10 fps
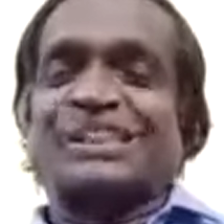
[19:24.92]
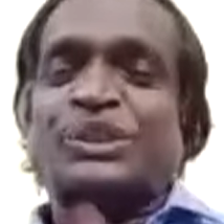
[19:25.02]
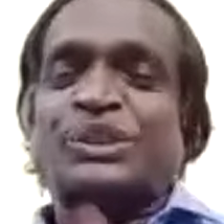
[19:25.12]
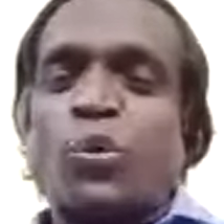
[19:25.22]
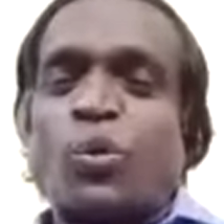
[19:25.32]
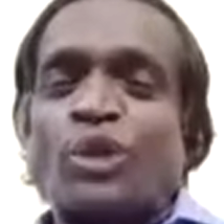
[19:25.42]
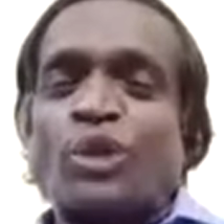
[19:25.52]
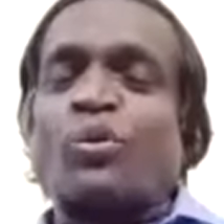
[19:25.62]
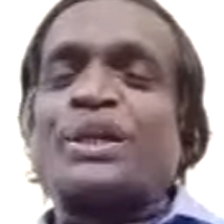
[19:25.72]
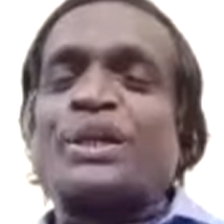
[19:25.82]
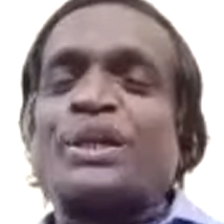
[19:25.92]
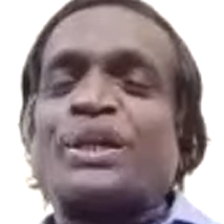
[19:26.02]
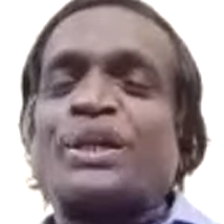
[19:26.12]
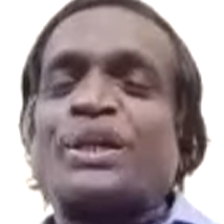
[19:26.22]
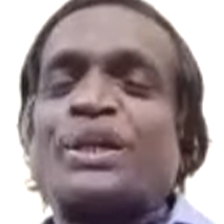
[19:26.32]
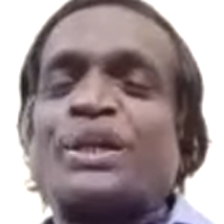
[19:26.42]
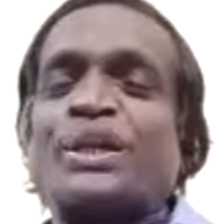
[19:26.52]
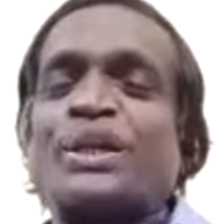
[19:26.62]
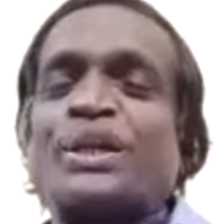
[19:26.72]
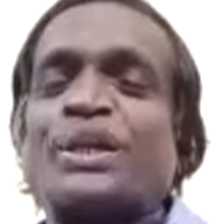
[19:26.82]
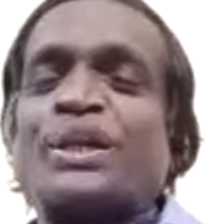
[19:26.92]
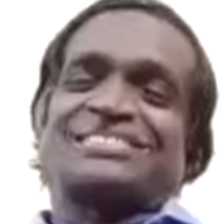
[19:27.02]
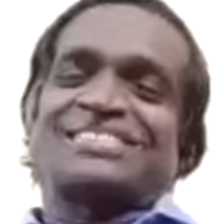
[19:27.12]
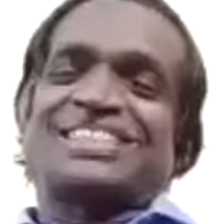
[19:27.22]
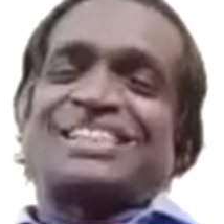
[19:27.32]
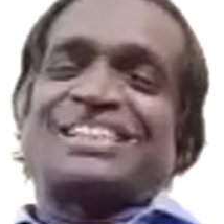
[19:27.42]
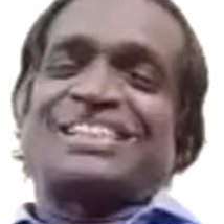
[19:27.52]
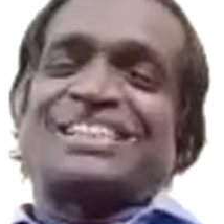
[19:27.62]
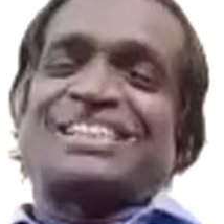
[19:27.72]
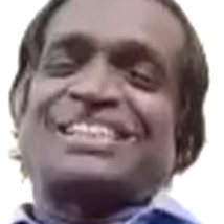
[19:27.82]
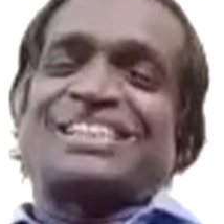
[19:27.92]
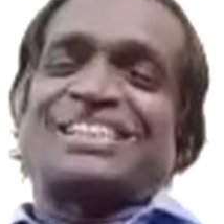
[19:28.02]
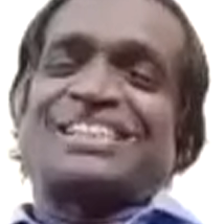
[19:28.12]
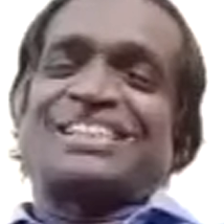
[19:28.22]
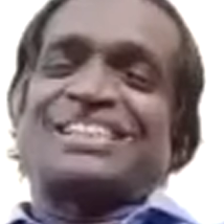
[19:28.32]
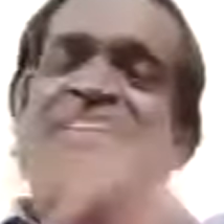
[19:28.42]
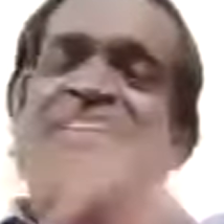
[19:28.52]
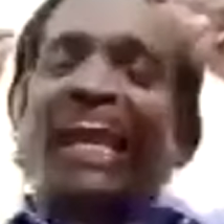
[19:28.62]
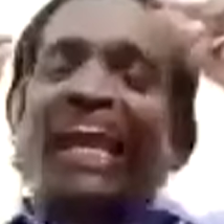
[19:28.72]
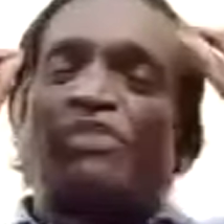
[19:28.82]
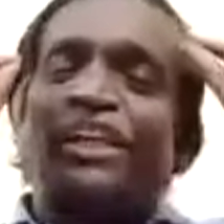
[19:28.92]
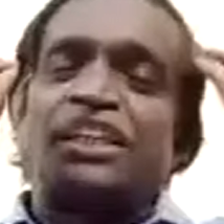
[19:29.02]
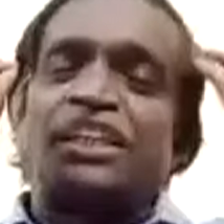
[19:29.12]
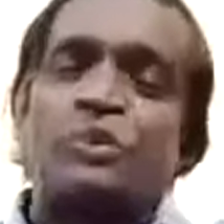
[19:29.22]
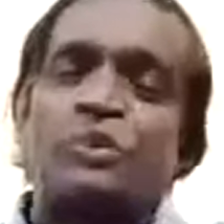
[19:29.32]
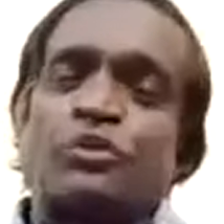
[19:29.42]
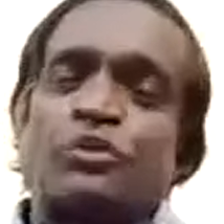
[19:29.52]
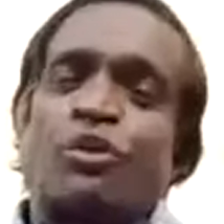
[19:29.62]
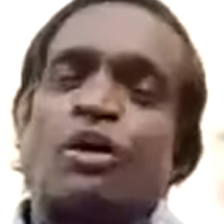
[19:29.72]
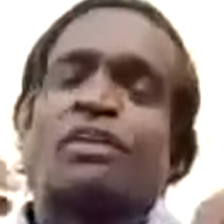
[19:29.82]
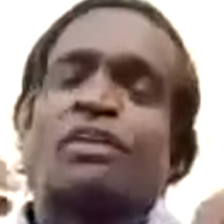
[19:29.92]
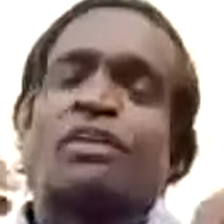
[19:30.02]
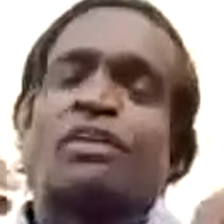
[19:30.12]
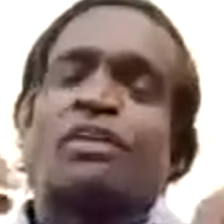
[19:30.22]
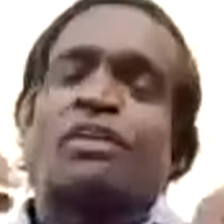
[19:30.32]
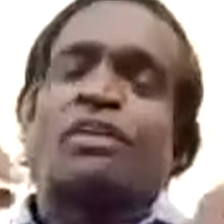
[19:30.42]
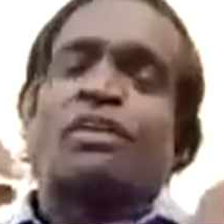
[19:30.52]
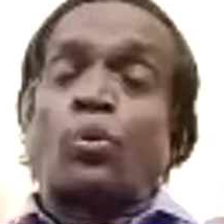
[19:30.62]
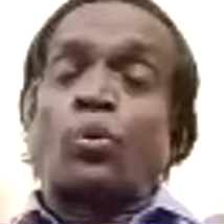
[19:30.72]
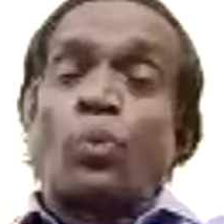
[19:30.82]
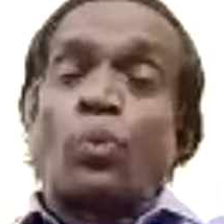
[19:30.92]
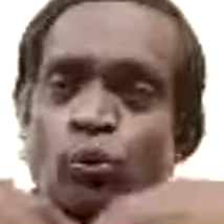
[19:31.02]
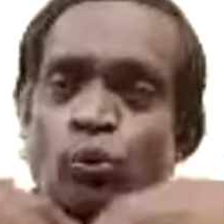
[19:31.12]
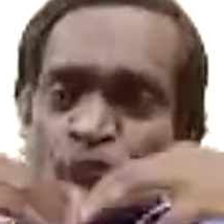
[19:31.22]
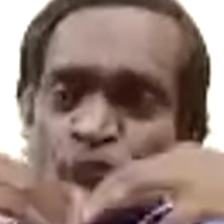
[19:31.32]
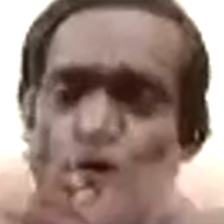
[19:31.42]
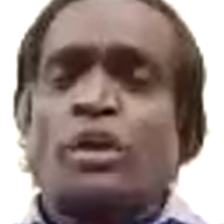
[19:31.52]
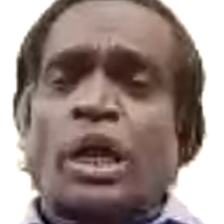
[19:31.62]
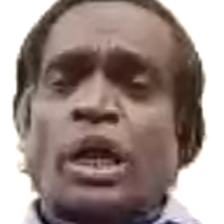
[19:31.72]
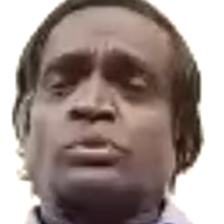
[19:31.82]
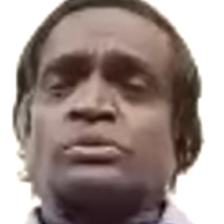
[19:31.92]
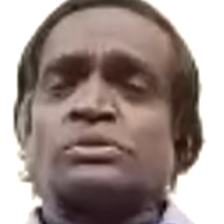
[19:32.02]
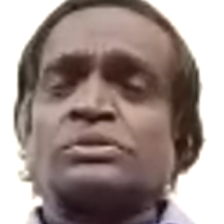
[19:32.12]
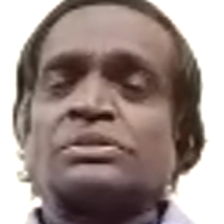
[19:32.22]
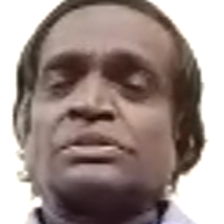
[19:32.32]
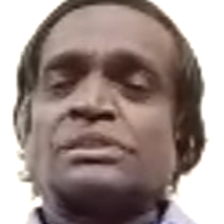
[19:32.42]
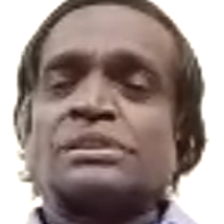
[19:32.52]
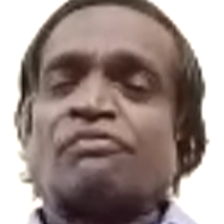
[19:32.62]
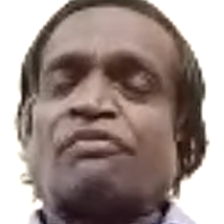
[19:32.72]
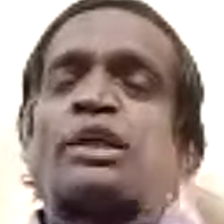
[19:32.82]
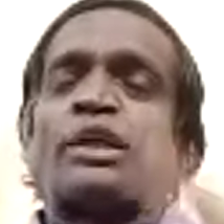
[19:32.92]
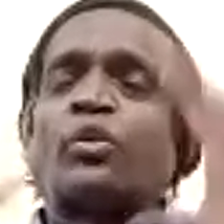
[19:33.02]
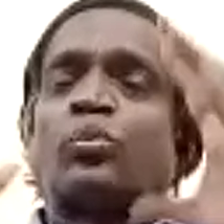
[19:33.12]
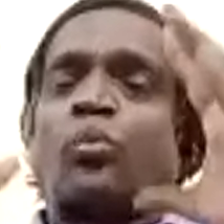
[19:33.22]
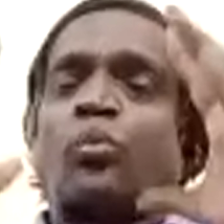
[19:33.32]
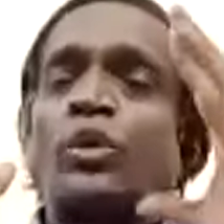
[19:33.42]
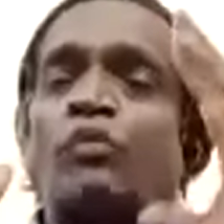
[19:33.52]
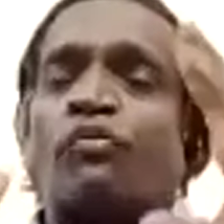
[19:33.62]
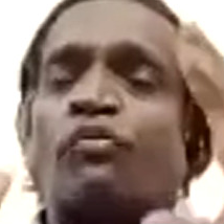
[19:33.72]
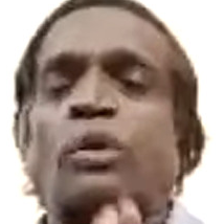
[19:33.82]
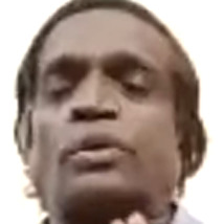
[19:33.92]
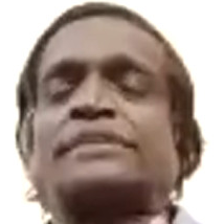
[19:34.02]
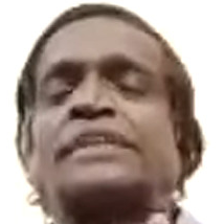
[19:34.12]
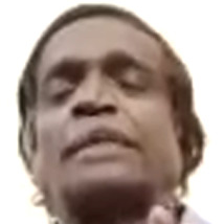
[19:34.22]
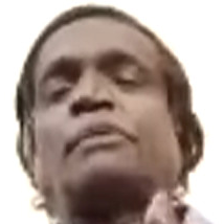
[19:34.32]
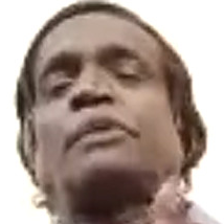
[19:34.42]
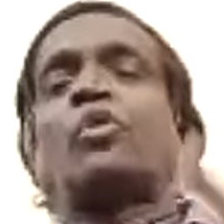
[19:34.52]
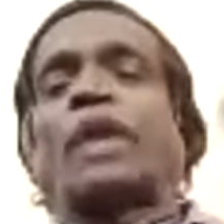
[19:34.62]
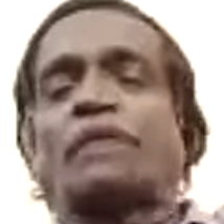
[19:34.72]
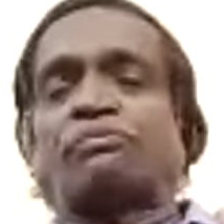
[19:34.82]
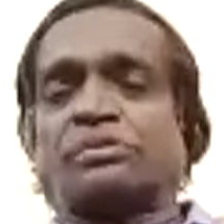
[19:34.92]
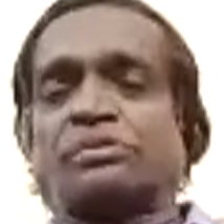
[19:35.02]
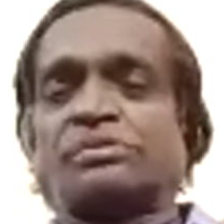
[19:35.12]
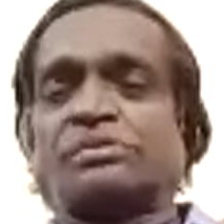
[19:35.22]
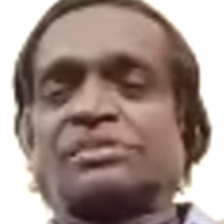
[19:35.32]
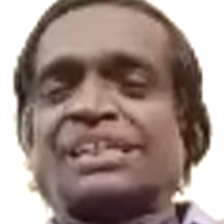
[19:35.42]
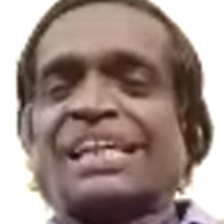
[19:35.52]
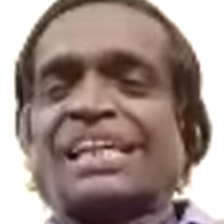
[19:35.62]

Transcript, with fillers: Now also why are you get up? So as Roosevelt said, every time you fall, rise. So when you fall down, find out why you fell down. Next time be more careful.